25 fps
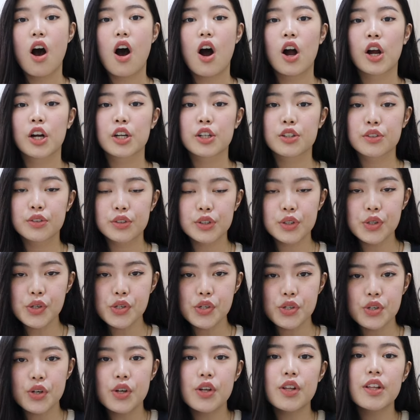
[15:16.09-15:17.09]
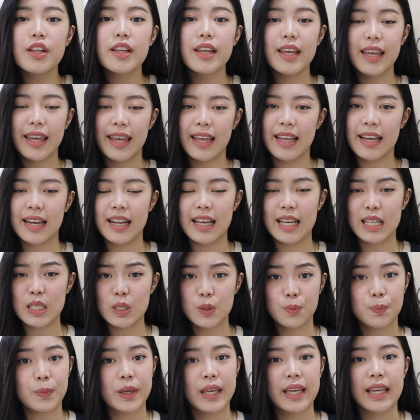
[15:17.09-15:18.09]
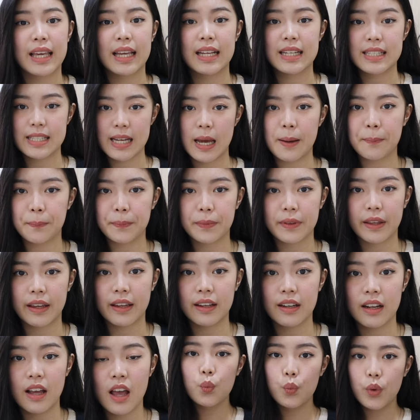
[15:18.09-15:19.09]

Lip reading: are crucial in a speaking template.